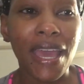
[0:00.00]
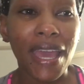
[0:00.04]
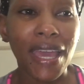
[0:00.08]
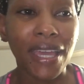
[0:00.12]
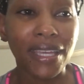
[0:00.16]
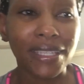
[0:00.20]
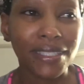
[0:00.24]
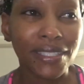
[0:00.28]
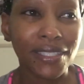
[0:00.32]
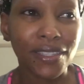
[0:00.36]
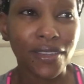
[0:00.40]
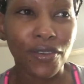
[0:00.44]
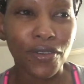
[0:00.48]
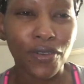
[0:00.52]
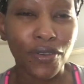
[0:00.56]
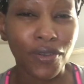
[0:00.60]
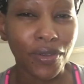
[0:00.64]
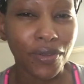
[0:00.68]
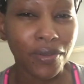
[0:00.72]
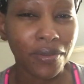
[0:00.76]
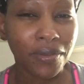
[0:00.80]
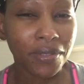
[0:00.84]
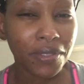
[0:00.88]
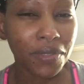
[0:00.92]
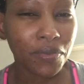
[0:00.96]
And so
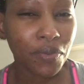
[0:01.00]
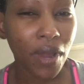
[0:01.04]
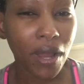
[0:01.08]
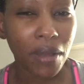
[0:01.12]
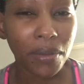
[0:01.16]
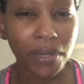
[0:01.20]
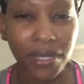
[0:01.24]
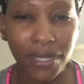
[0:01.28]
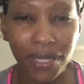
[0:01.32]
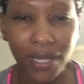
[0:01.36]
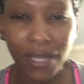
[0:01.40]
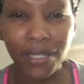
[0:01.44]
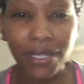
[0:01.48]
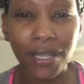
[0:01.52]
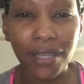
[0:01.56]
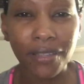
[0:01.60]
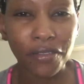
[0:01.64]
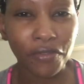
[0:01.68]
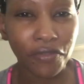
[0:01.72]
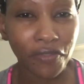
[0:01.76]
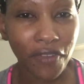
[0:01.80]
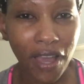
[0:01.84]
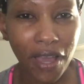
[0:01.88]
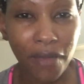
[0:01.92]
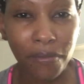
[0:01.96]
it was probably another
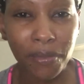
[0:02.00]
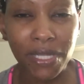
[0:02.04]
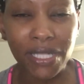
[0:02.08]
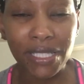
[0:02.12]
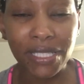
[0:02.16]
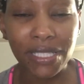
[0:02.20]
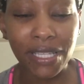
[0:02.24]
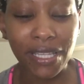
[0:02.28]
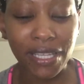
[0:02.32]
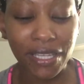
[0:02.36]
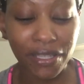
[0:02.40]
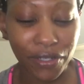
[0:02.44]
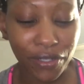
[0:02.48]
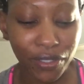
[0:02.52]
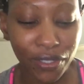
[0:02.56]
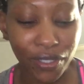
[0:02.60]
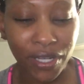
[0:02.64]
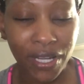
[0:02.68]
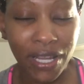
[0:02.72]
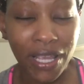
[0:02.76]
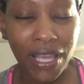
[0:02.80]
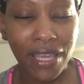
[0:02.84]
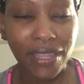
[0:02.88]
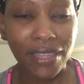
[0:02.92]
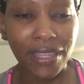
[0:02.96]
5 minutes later,
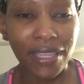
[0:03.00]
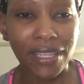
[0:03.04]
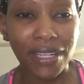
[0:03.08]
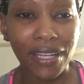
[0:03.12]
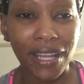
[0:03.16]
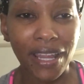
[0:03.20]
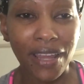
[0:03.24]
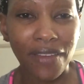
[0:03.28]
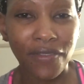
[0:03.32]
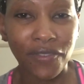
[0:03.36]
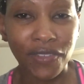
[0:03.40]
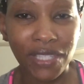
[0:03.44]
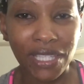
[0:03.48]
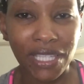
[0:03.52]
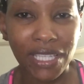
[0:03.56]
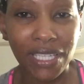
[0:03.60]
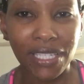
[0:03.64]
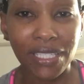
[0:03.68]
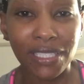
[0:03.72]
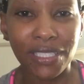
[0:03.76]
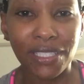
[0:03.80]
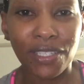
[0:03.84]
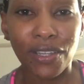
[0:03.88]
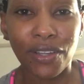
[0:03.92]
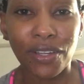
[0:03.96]
then
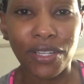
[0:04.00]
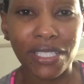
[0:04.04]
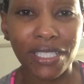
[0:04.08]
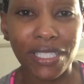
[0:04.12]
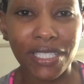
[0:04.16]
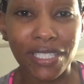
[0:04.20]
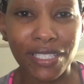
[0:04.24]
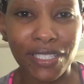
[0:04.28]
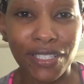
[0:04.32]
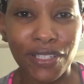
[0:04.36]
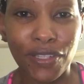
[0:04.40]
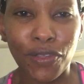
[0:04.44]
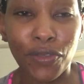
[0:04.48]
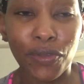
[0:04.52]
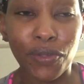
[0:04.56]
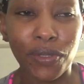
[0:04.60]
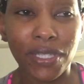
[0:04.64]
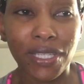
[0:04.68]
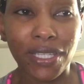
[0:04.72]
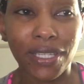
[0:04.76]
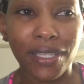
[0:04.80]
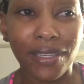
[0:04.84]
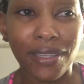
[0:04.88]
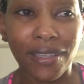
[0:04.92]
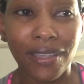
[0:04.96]
everything started to
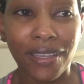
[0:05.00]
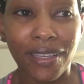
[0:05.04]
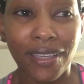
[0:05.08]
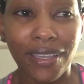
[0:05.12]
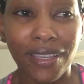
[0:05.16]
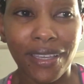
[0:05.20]
slowly